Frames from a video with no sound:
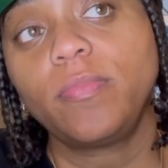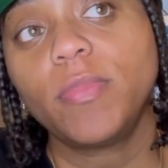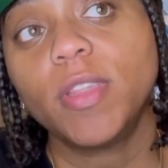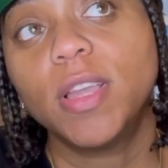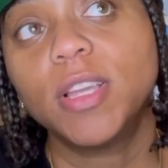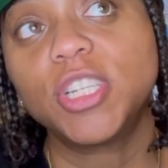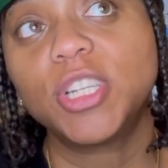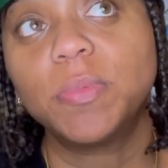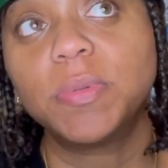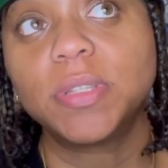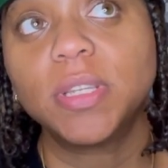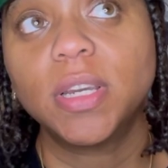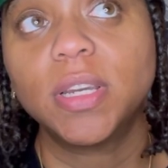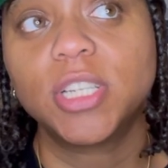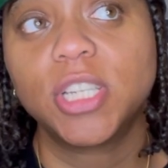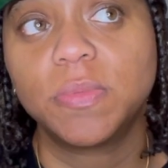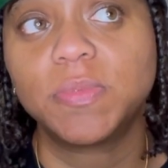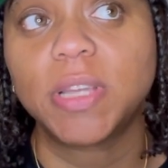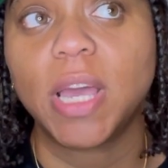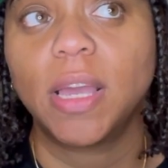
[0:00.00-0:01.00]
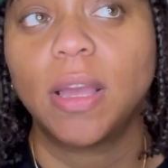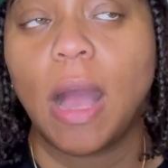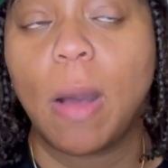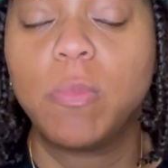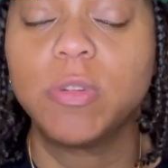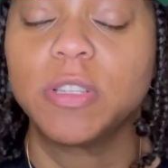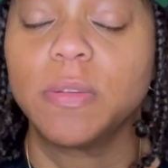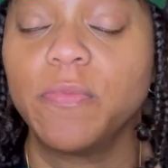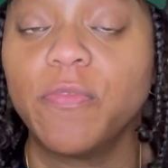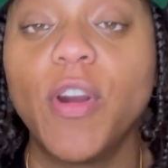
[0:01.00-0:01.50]
and she was like, I
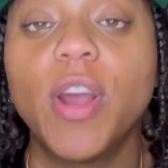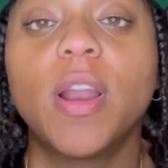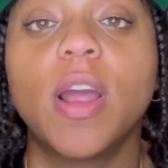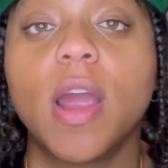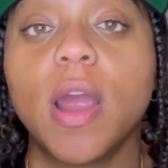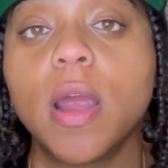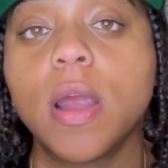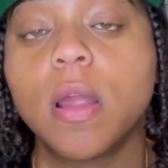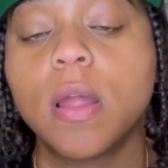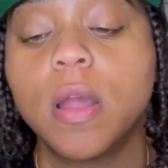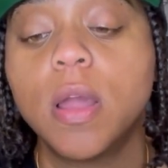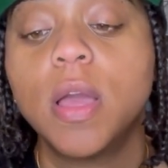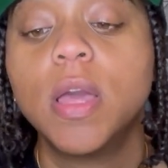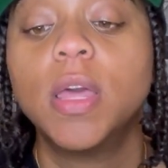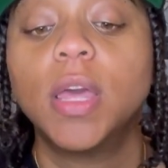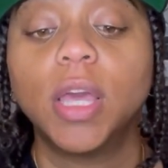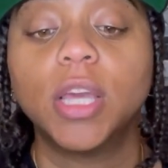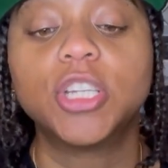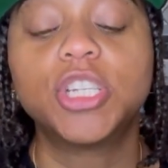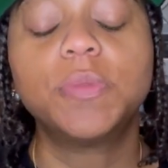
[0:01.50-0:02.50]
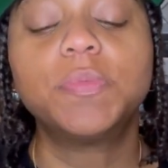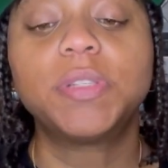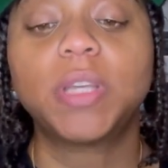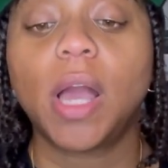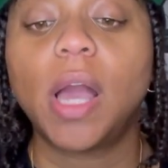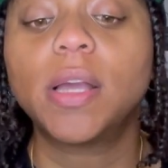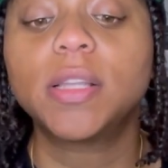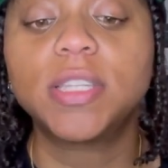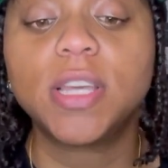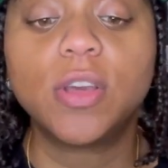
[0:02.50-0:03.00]
was in front of her, and she was like,
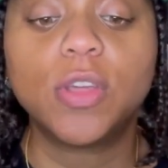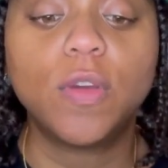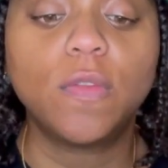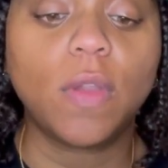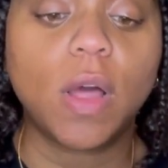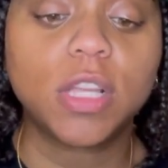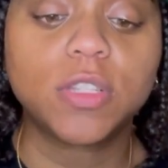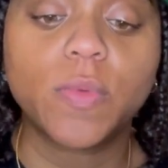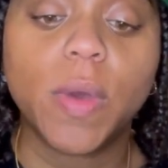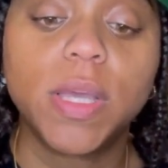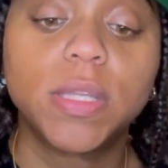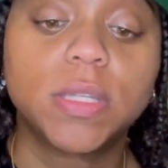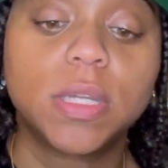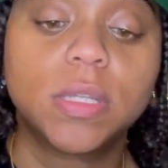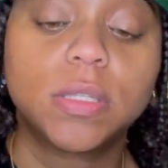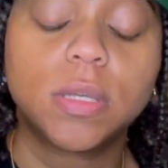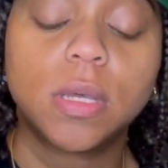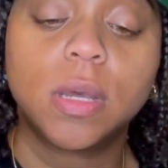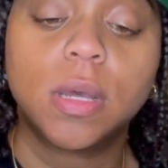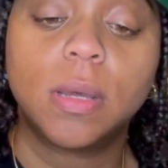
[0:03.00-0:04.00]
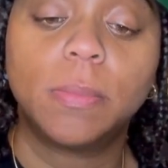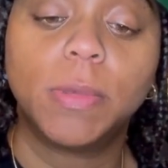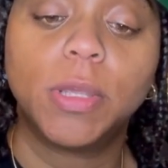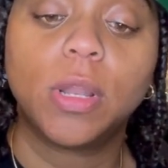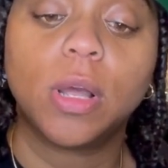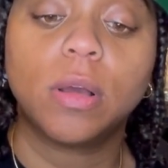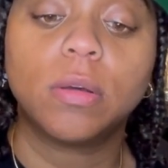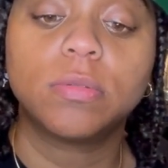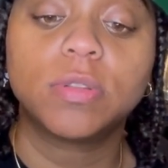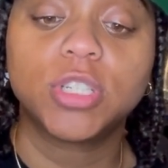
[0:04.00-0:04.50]
"I can tell you lost weight since
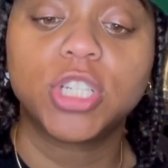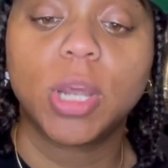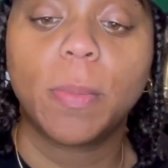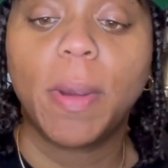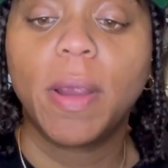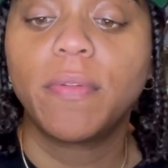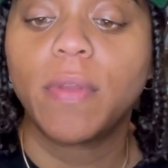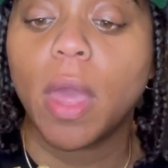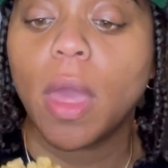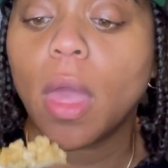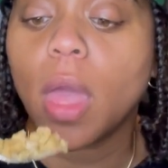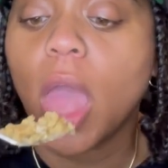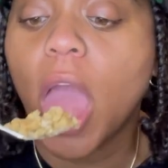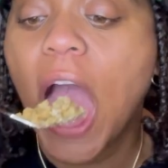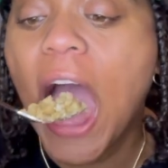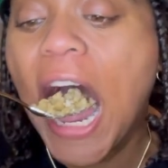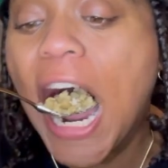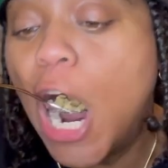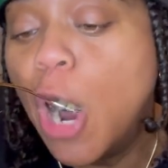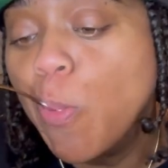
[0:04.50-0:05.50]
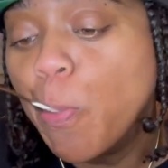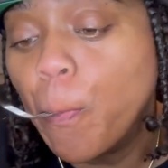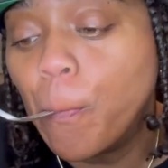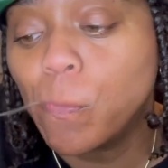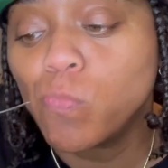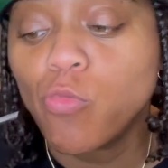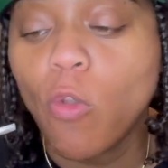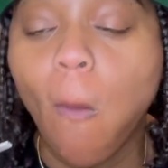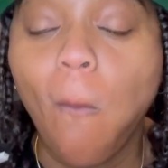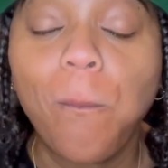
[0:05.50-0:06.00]
since your birthday."
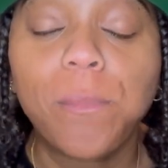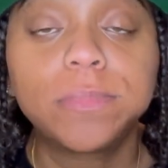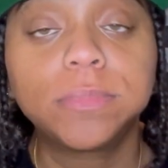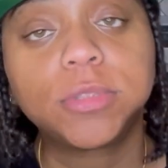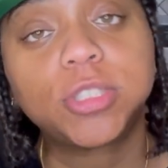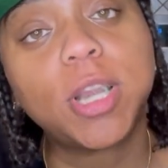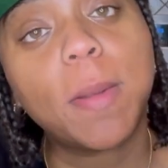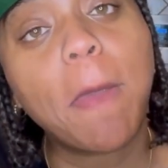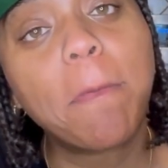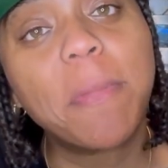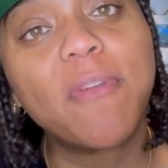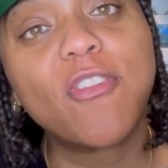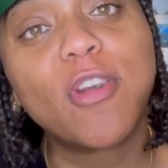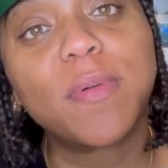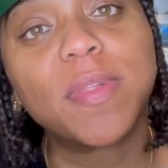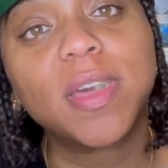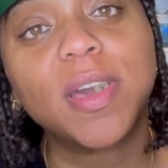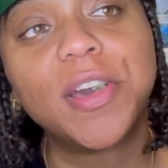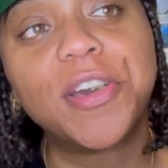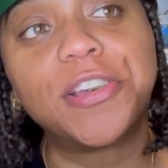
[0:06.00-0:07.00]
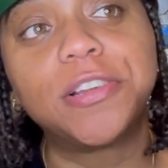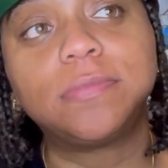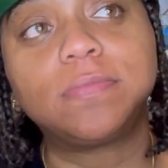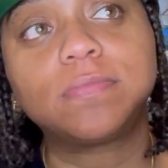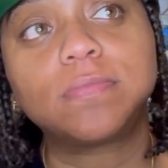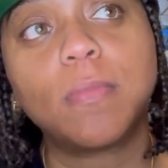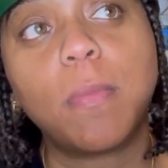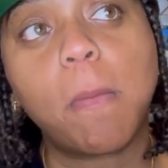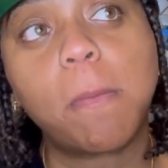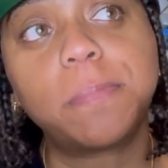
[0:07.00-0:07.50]
So it made me feel really
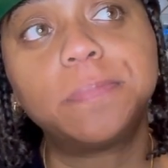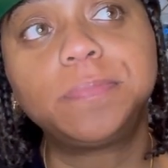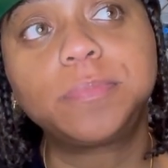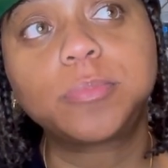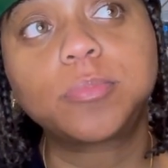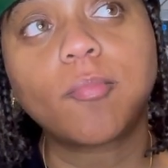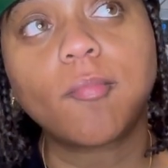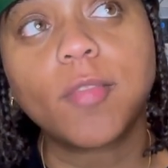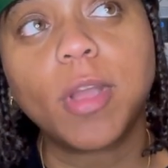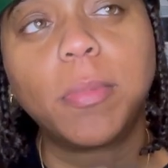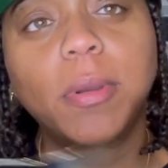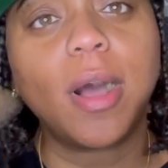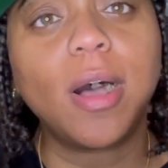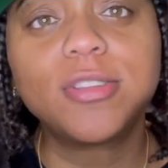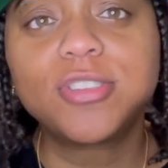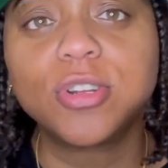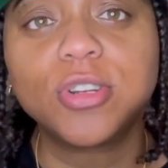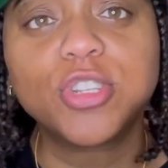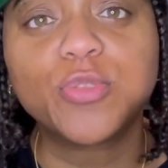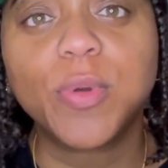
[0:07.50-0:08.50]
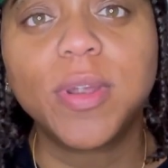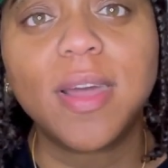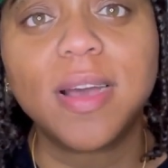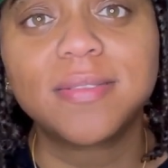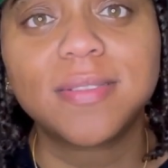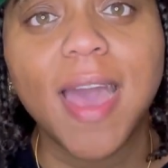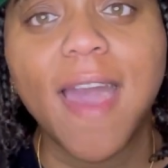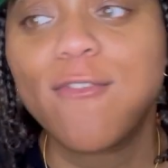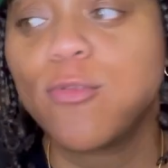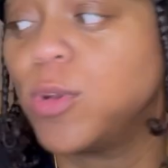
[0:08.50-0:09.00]
good. But I also just realized
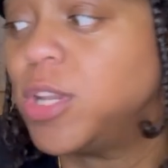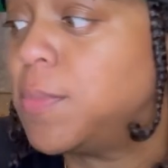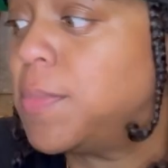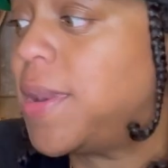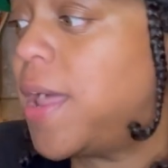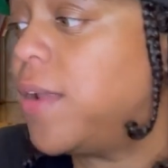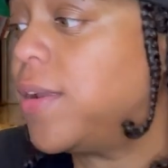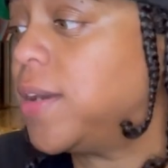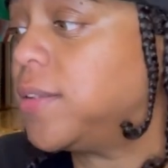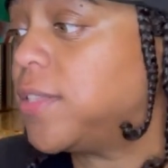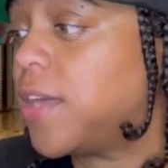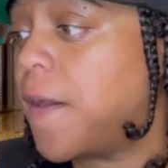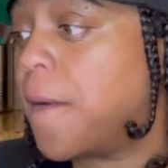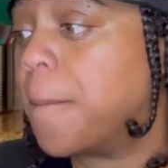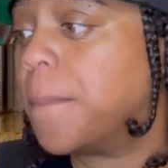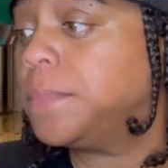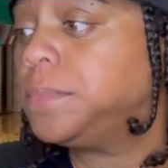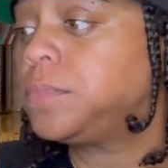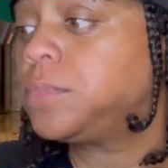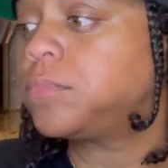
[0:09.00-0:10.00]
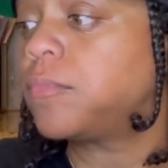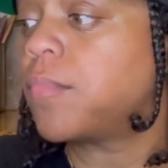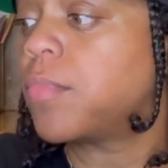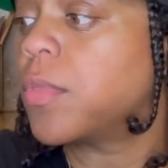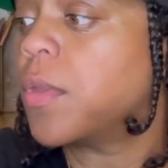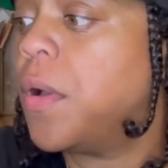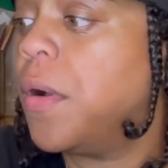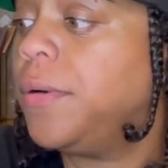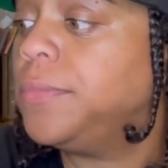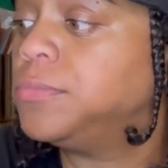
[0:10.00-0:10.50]
I haven't really been out like that,
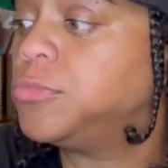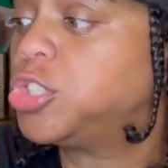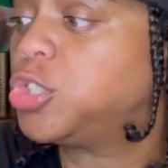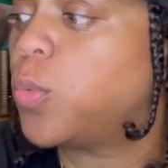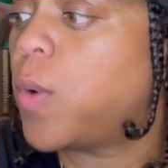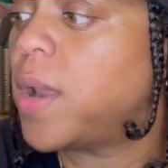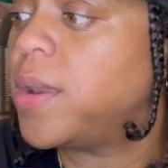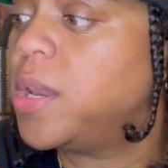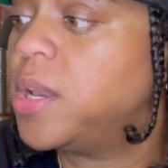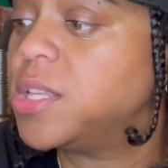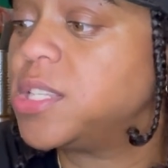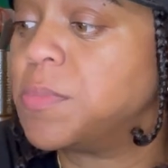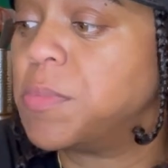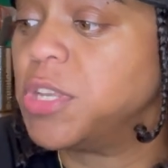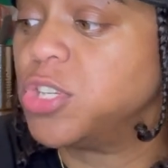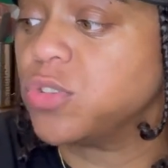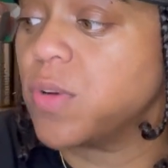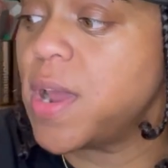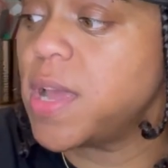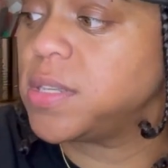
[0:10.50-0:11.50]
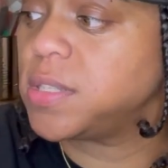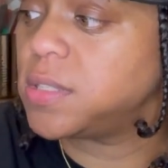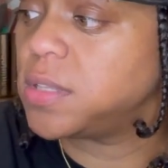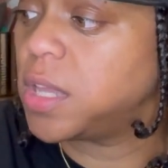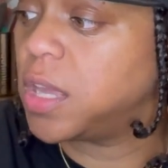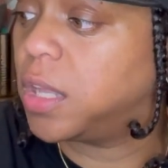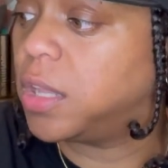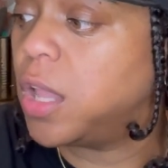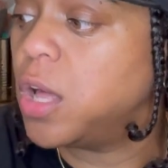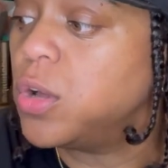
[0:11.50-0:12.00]
so where I needed to be dressed
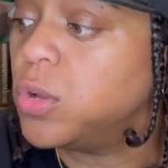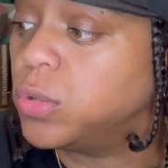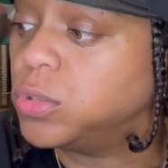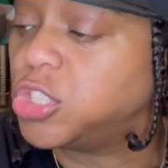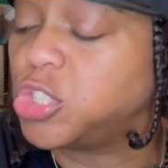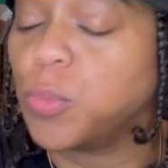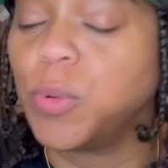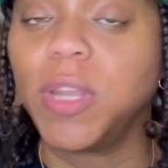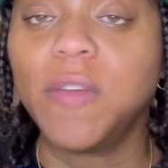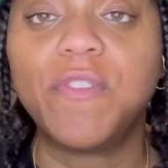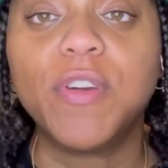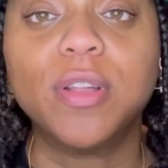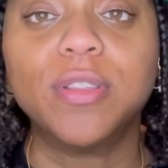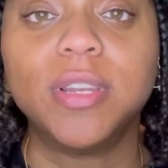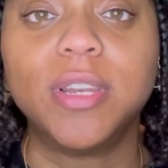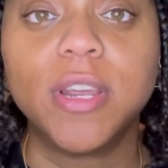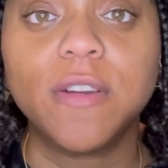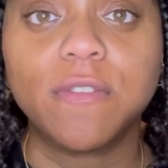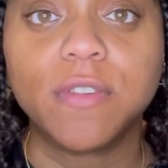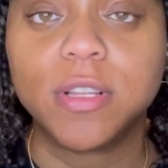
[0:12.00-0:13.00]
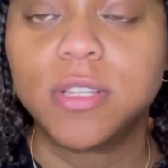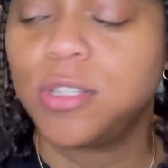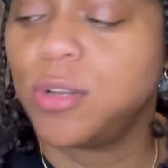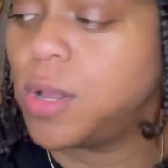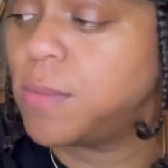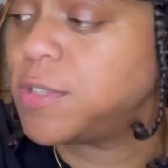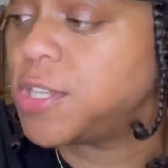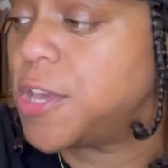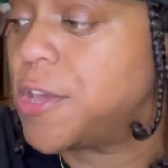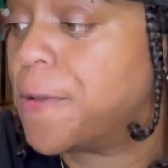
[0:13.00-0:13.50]
and clothes to really feel the difference. You know
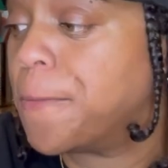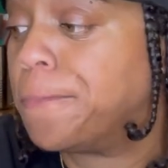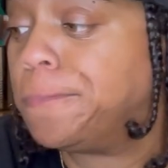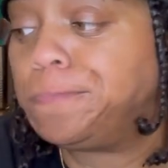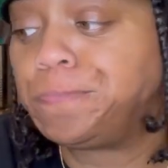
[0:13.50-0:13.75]
what I'm saying?